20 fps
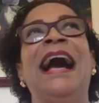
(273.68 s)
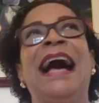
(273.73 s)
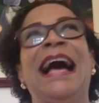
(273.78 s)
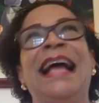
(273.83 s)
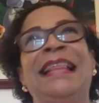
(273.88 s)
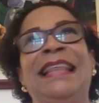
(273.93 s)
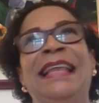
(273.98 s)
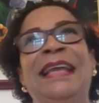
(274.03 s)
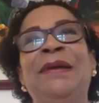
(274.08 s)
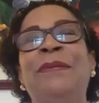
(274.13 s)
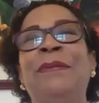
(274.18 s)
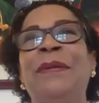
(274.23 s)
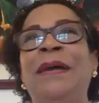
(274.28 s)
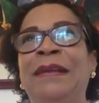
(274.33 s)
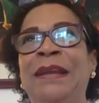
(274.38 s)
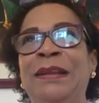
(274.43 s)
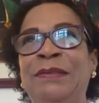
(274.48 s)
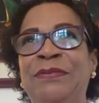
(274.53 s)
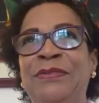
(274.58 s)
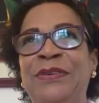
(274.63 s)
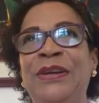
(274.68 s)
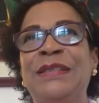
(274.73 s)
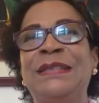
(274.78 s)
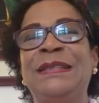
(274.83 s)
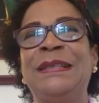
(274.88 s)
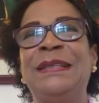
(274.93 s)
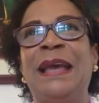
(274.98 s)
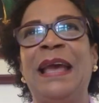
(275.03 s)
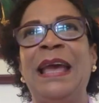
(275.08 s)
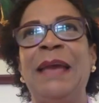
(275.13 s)
I think when it
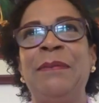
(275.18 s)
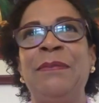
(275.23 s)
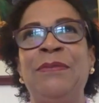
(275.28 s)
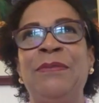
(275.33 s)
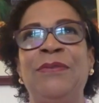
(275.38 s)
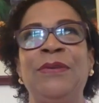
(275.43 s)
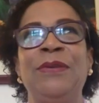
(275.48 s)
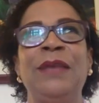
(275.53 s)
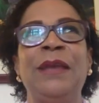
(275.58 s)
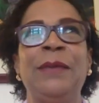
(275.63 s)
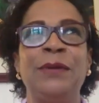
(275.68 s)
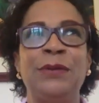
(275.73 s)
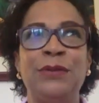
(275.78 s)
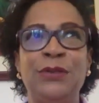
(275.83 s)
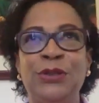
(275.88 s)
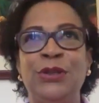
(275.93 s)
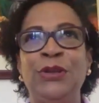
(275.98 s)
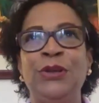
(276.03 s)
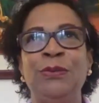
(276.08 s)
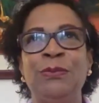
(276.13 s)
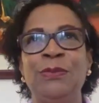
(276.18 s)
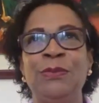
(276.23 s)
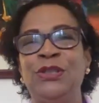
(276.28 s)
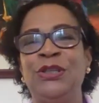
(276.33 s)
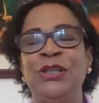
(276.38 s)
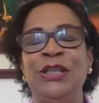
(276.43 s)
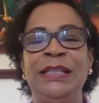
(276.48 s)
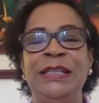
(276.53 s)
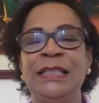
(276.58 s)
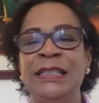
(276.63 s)
first came through, there were 2
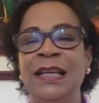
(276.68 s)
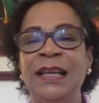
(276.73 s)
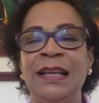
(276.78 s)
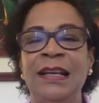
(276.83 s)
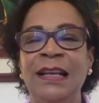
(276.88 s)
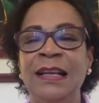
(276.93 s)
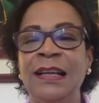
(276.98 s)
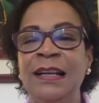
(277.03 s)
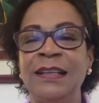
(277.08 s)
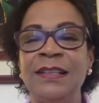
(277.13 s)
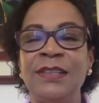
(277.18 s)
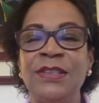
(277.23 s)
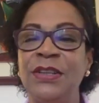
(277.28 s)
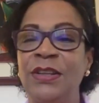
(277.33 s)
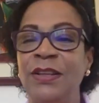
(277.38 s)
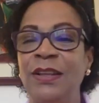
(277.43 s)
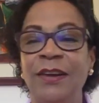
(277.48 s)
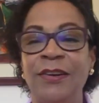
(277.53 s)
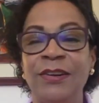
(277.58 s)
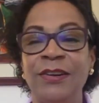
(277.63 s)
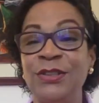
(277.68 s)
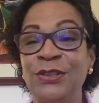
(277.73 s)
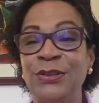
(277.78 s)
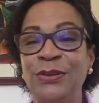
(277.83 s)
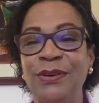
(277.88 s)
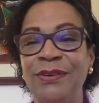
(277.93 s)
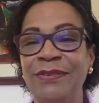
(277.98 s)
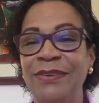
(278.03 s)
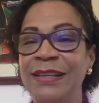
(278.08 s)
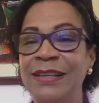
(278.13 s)
machines in England, so there are
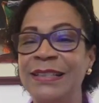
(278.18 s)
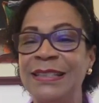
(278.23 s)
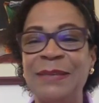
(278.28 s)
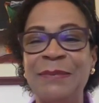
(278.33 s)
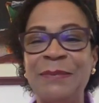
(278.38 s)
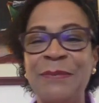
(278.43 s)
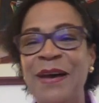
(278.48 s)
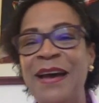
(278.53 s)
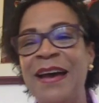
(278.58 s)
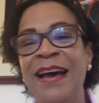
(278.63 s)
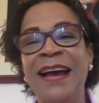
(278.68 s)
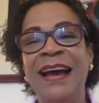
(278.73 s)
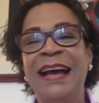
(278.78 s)
2 of us somewhere.